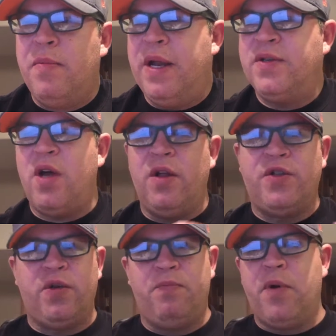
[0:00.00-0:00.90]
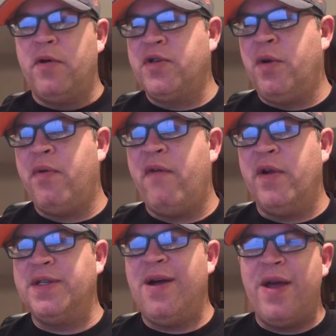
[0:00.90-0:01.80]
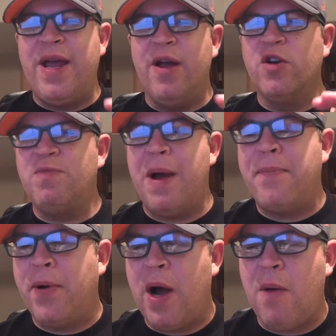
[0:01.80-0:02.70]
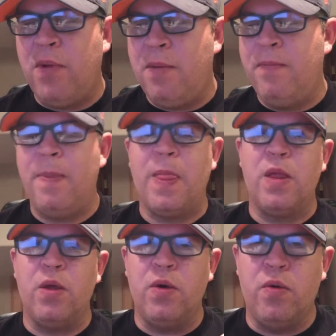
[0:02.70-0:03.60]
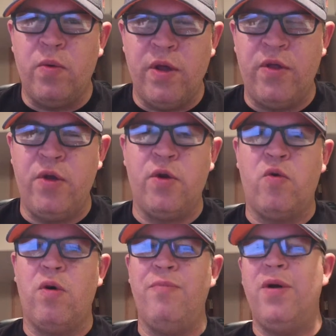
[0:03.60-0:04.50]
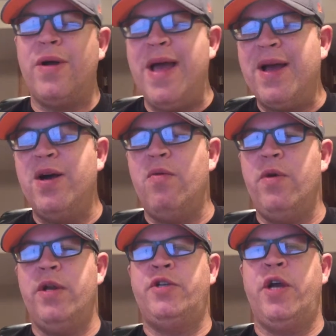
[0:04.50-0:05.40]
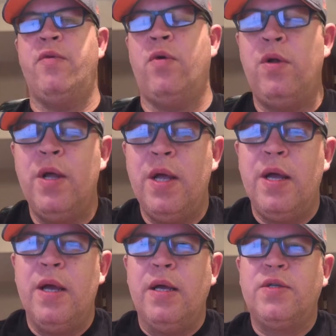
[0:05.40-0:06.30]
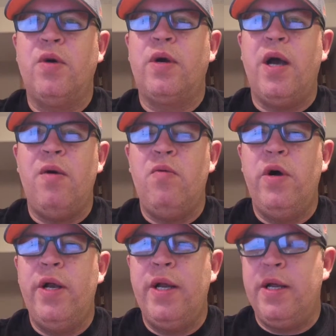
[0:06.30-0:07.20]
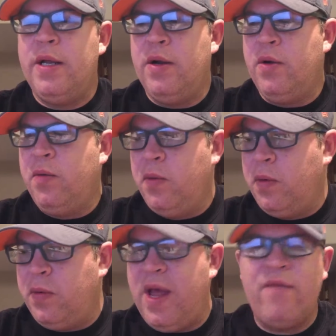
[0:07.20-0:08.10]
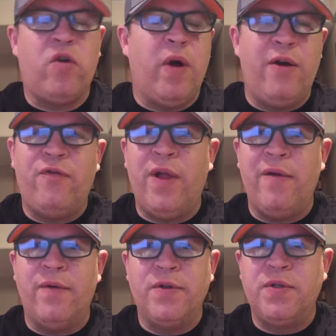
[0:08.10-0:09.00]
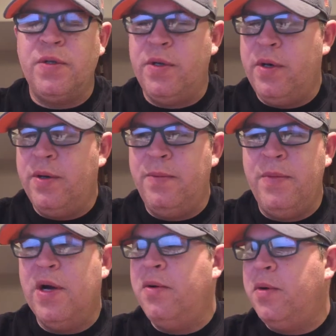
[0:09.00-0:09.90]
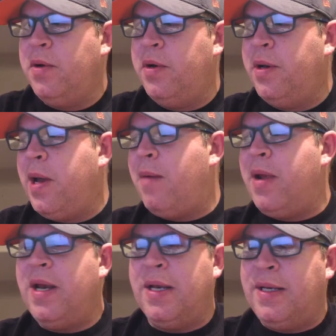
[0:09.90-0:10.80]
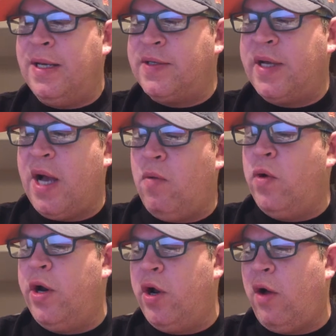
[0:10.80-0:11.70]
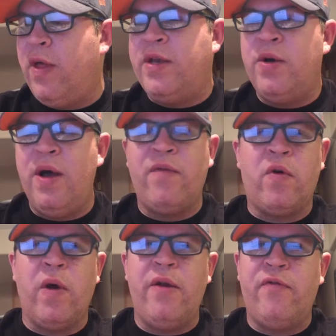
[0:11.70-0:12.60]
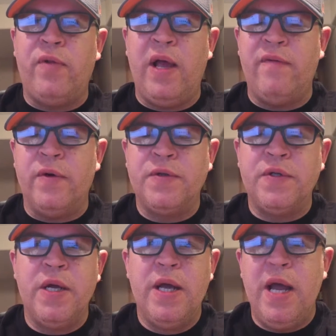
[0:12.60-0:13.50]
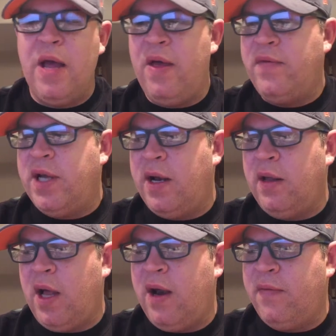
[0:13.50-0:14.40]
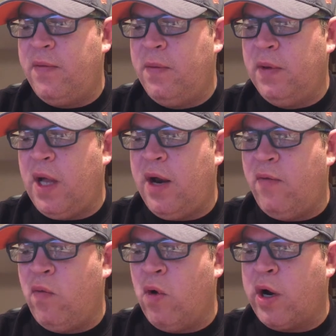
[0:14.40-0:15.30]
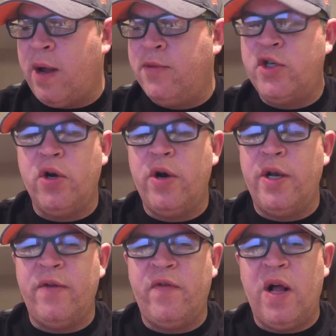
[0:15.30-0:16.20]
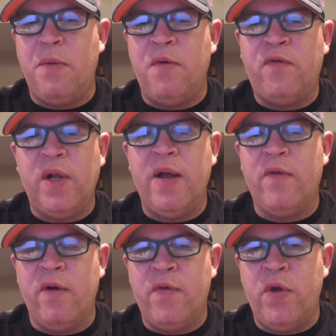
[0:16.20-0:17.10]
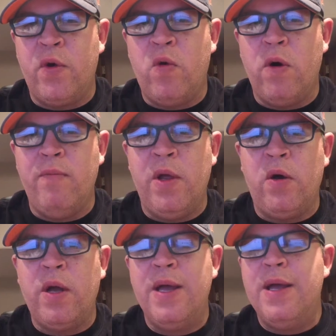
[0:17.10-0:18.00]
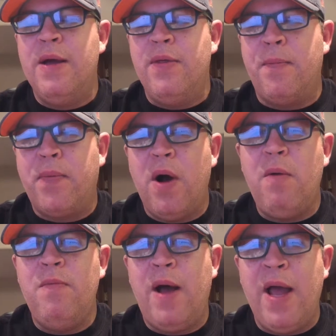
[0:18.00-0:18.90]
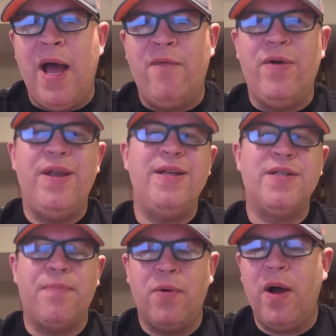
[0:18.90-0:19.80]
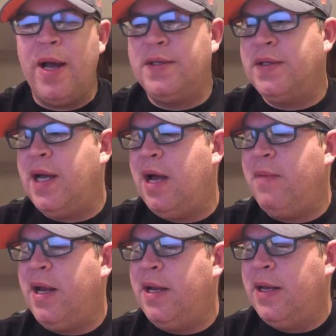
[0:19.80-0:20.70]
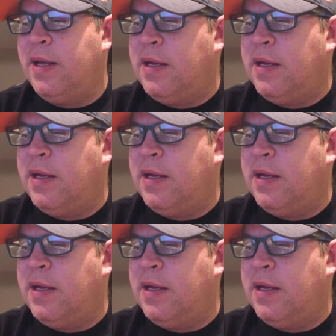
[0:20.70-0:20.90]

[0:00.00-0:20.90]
But it's a personal preference. Now, here's my problem with Unicorn Milk and Cuttwood in general. So Cuttwood, they have great flavors. No, not meaning to diss Cuttwood at all. They do have great flavors, and they've done a lot of work, I'm sure, to develop the flavor of Unicorn Milk. The problem I have with it is the price. I mean,